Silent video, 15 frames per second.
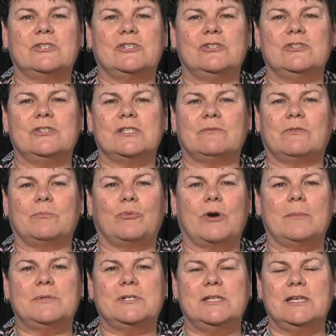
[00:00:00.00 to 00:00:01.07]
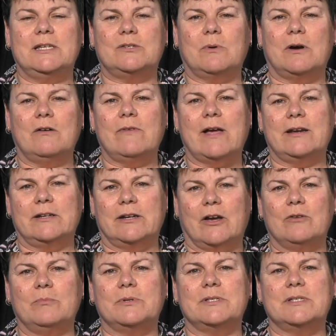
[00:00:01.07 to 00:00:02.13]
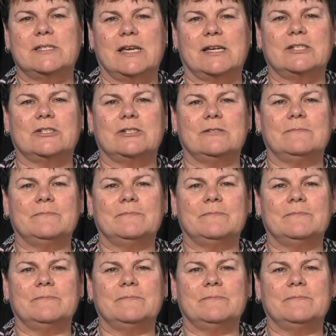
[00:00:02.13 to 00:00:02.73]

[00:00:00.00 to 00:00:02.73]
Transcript: students from prep to year 12 and an open section.